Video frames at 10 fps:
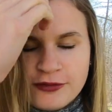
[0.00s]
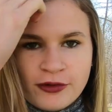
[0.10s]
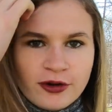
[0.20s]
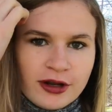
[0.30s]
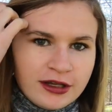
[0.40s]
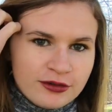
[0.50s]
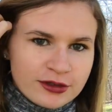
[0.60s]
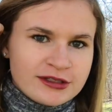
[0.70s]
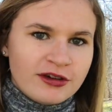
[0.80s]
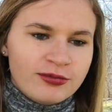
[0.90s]
for
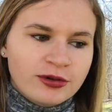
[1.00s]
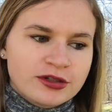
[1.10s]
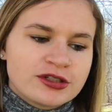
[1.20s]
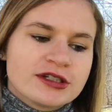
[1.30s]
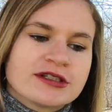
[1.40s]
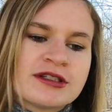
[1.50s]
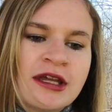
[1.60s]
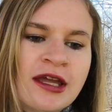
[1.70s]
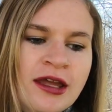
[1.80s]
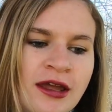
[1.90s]
indoor self-portraits.
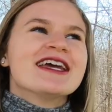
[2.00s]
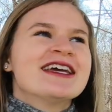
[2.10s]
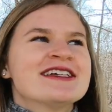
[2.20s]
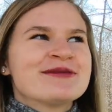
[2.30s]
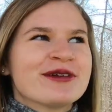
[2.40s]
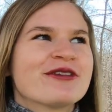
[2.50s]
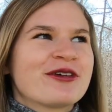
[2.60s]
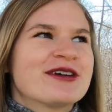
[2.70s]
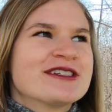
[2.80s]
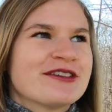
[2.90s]
It has been
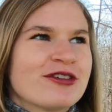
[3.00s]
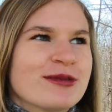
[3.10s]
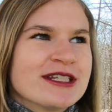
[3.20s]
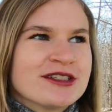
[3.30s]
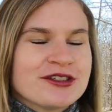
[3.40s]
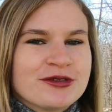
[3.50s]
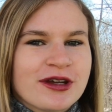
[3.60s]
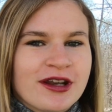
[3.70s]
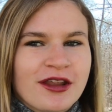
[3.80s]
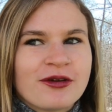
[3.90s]
requested for me to do
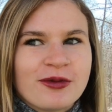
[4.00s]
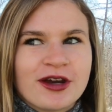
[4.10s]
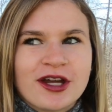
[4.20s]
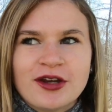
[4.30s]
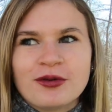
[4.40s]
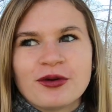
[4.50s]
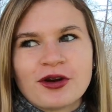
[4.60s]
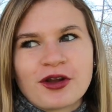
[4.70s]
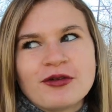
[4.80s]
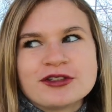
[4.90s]
another one
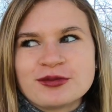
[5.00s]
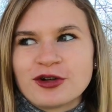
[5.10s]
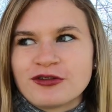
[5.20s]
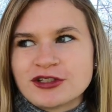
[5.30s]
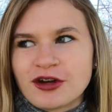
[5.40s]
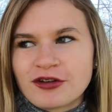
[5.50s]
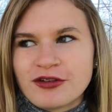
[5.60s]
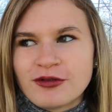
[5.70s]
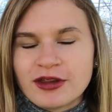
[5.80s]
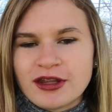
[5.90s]
or go into more
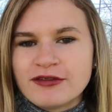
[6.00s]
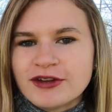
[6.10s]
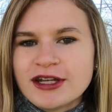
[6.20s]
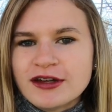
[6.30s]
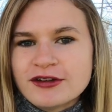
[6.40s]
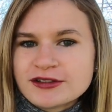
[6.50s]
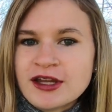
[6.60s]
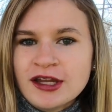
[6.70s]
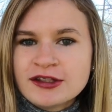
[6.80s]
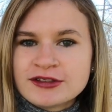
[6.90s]
photography related videos,
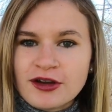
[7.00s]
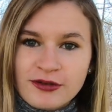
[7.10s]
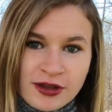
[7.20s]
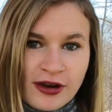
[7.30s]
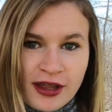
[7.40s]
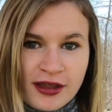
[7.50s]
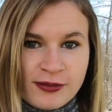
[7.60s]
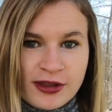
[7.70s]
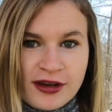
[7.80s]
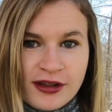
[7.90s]
so here I
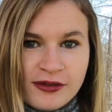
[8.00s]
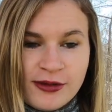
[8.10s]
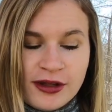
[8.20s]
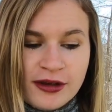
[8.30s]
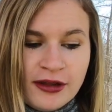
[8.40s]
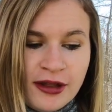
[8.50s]
am with another one.